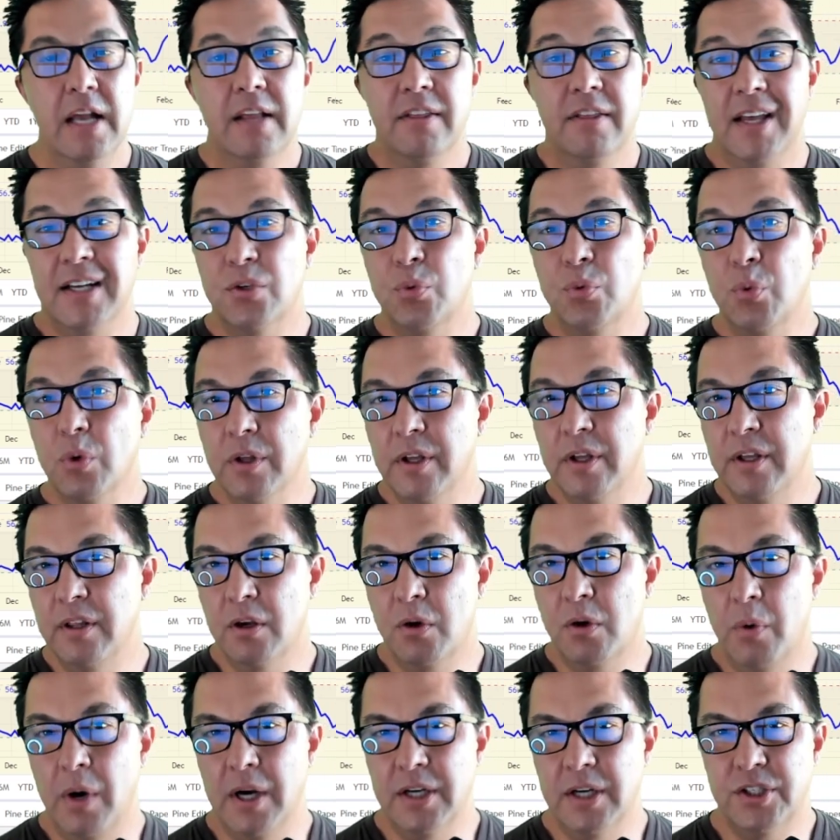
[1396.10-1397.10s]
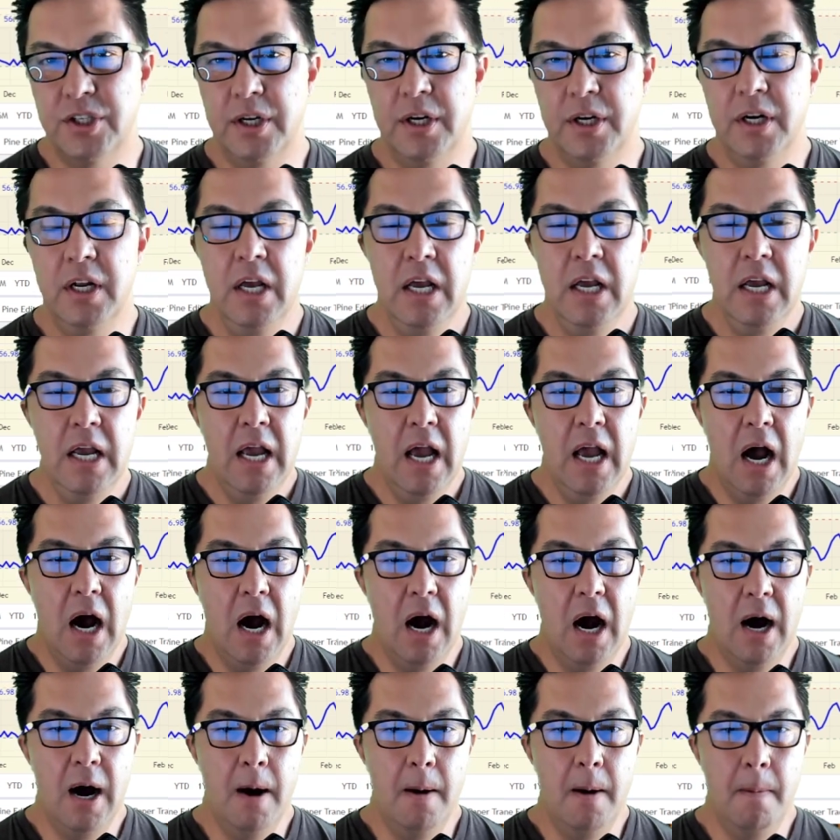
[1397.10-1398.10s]
That's really the question.
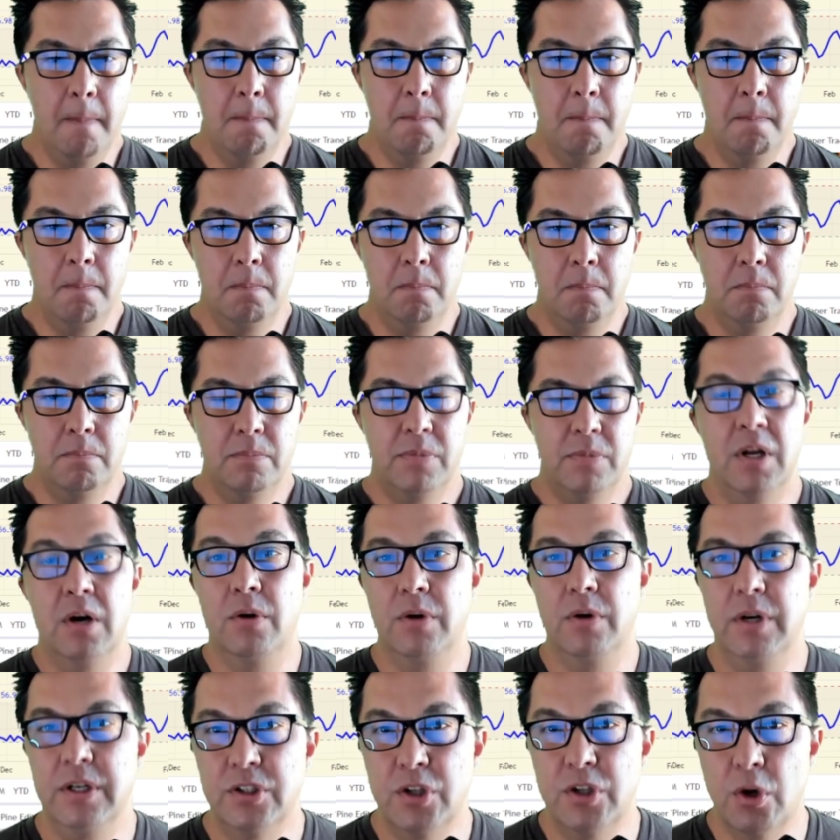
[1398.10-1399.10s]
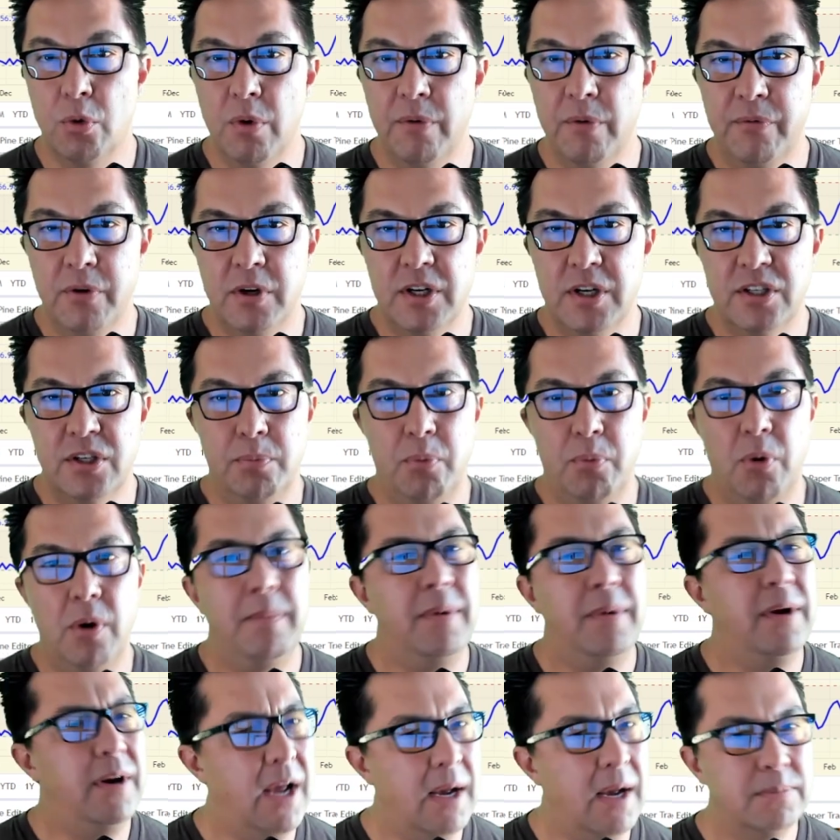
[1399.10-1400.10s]
Is there room for
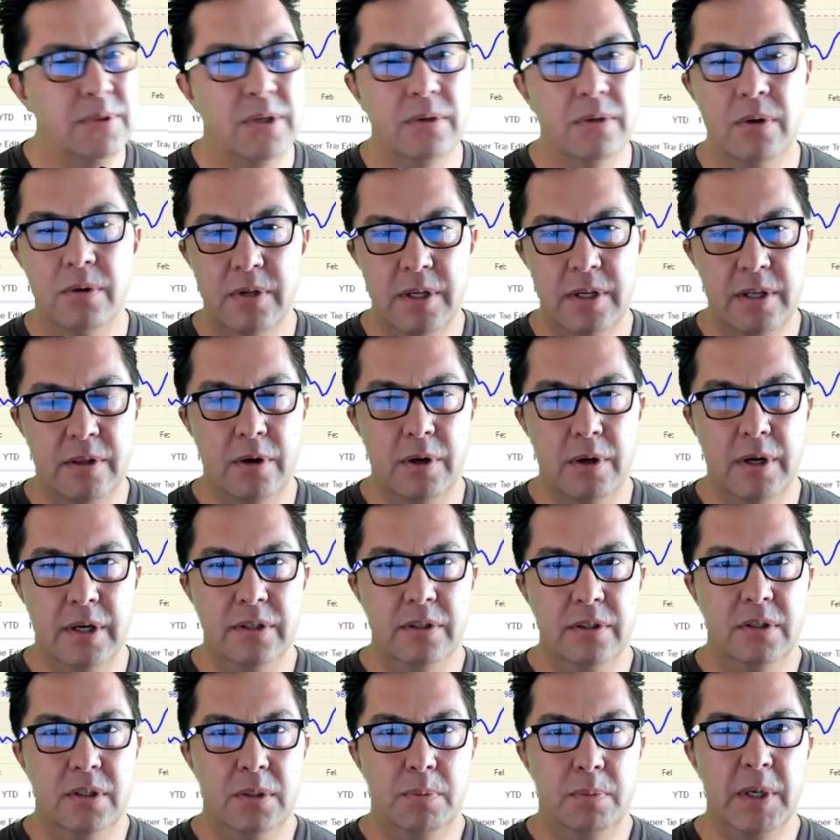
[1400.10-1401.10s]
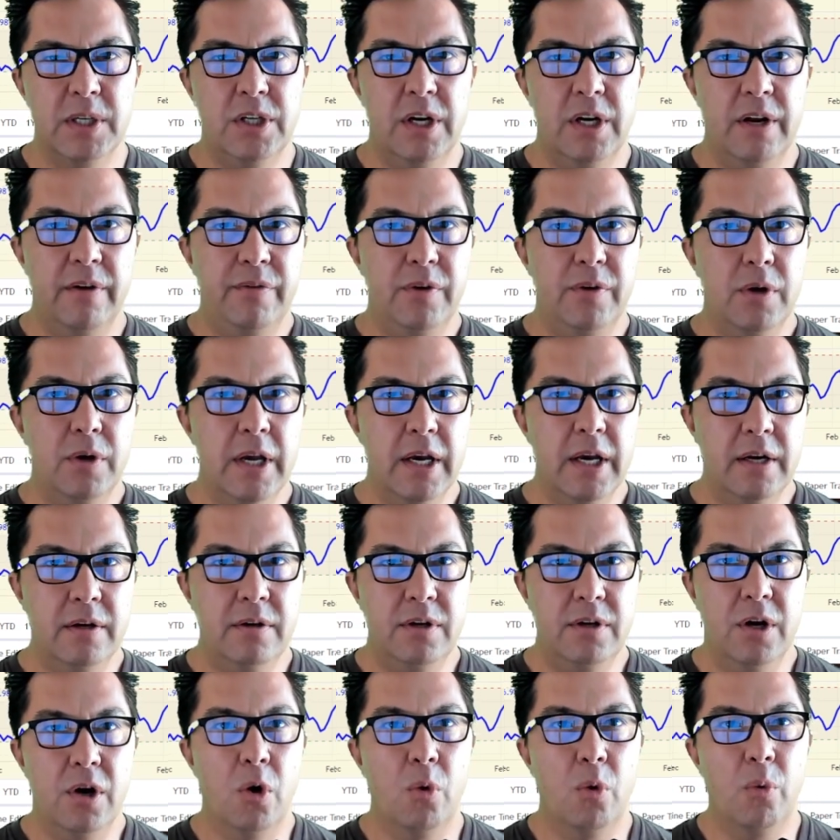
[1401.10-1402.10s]
disappointment? Absolutely there is, especially if you get,
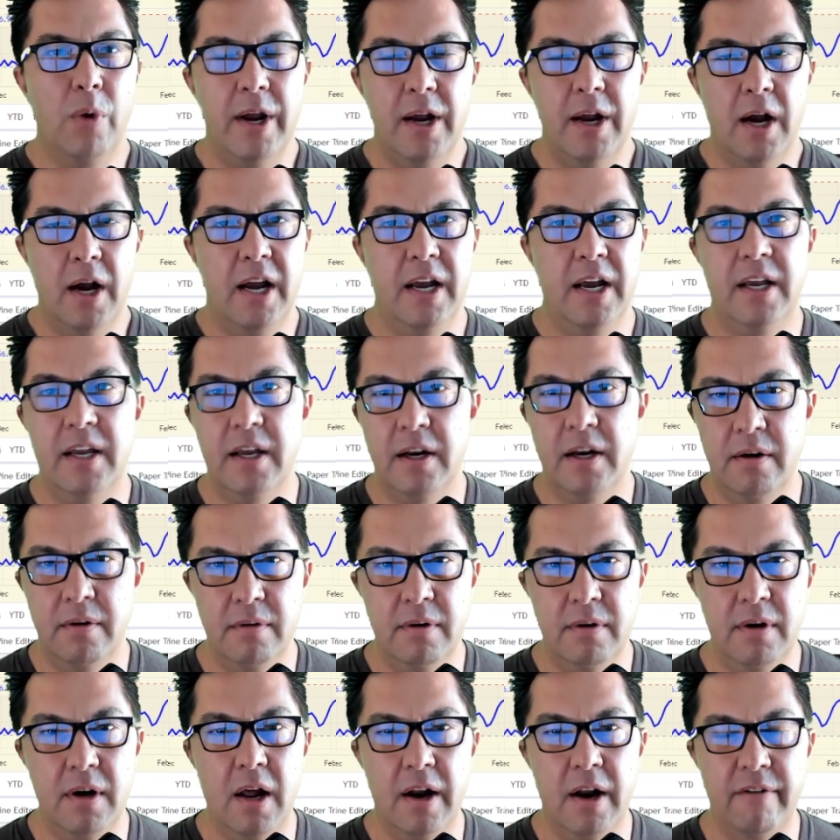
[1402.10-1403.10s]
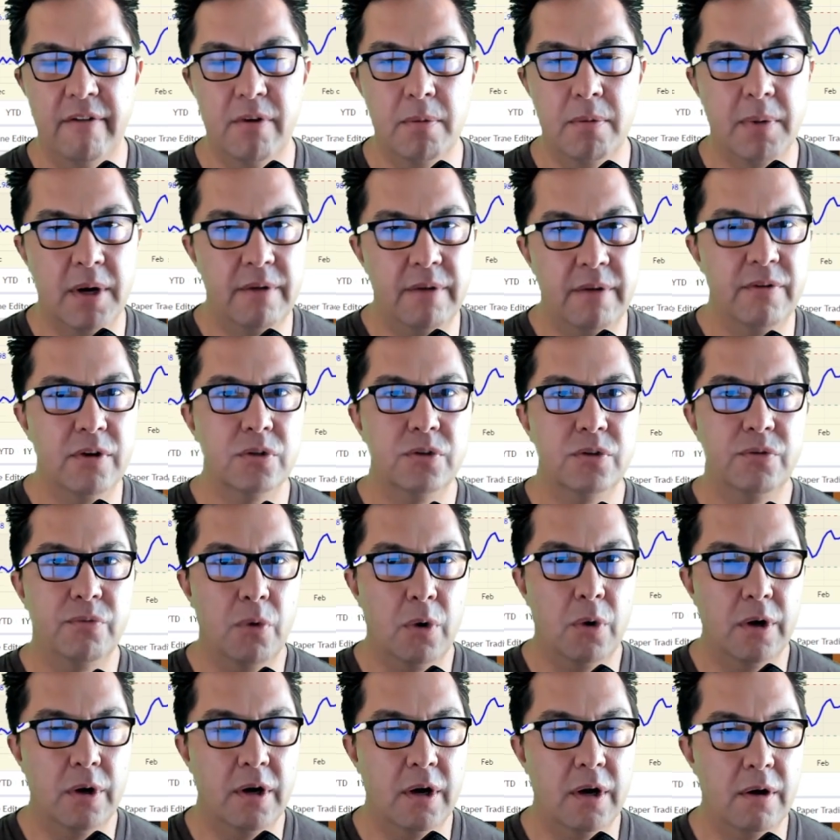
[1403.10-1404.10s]
a rate hike and not everybody votes
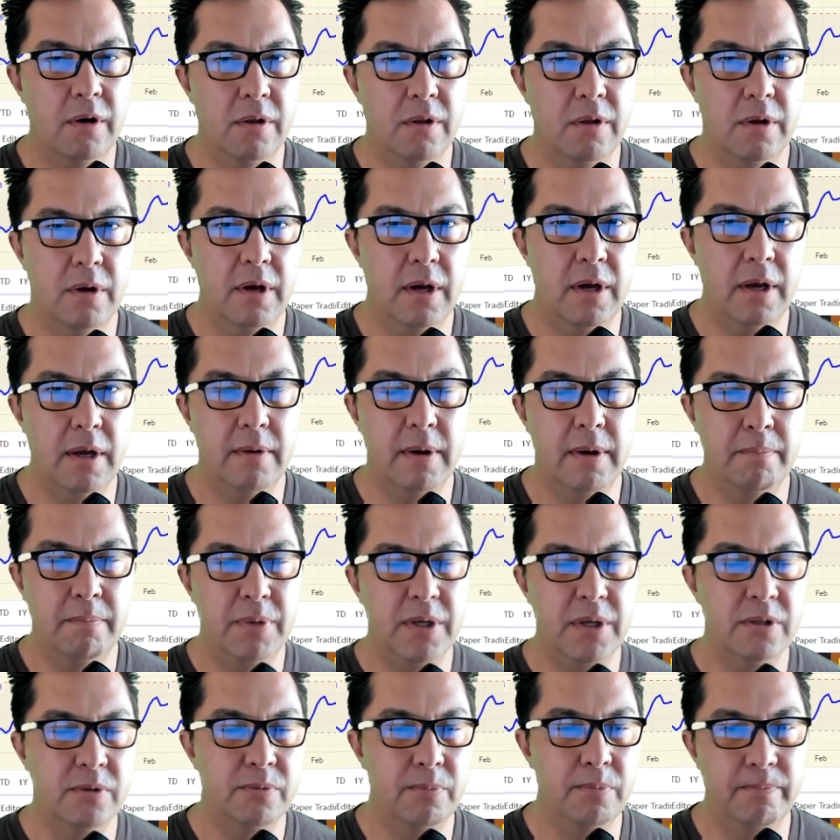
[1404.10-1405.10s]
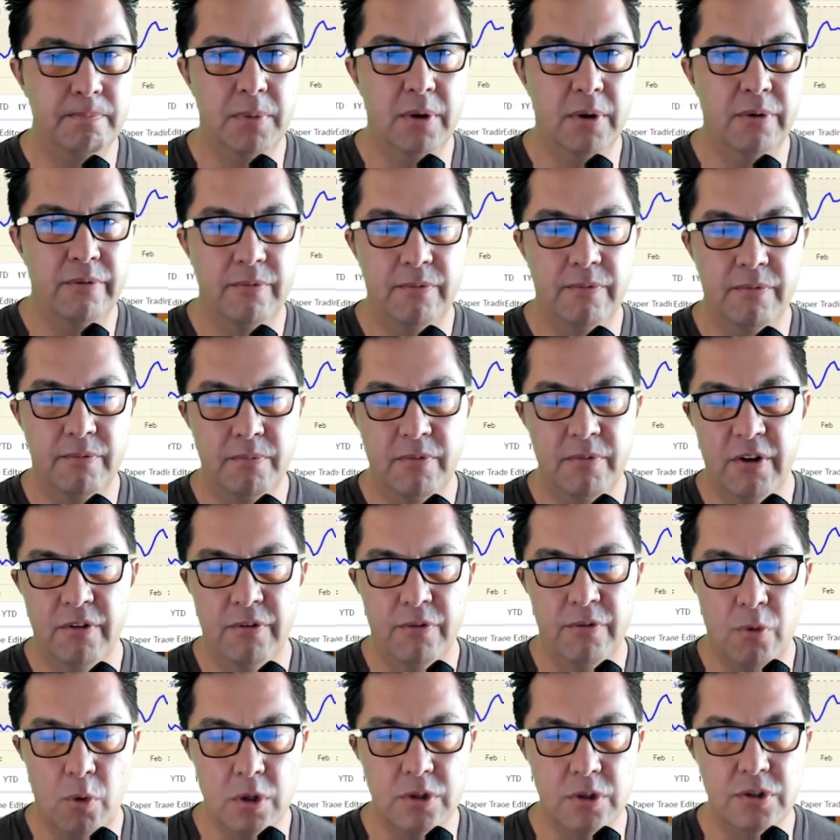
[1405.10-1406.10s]
for it. Not all the MPs vote
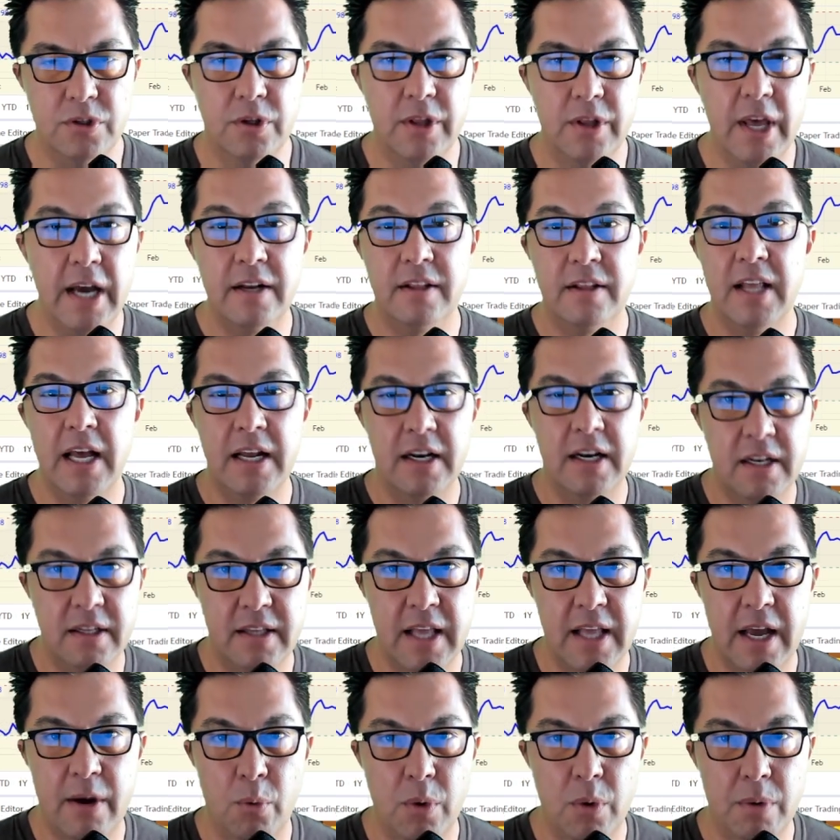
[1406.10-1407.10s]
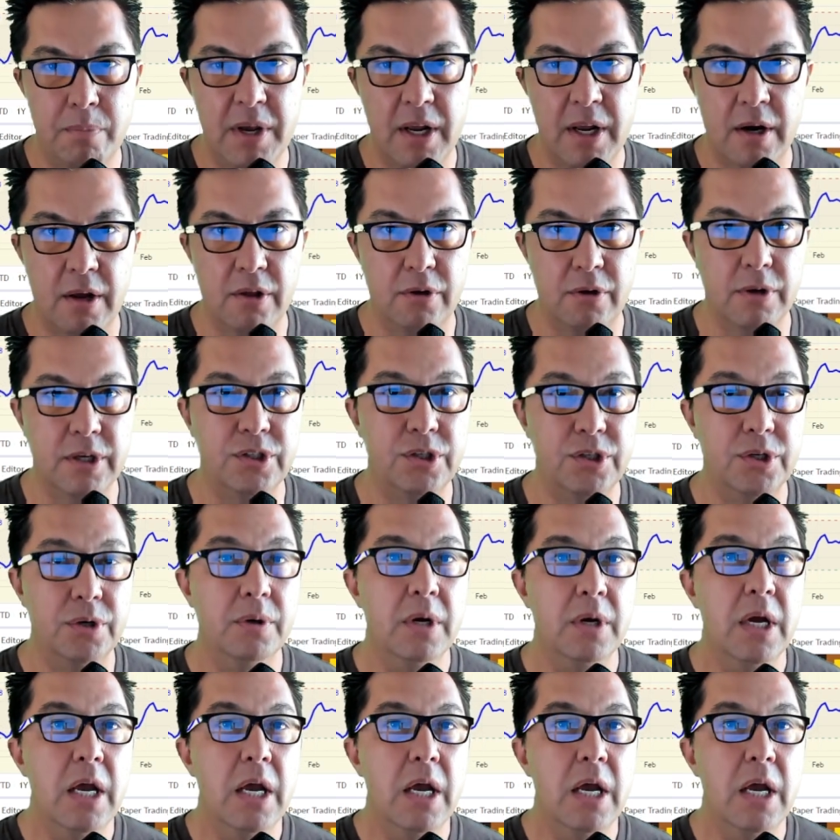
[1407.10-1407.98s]
for it. So that would be another issue.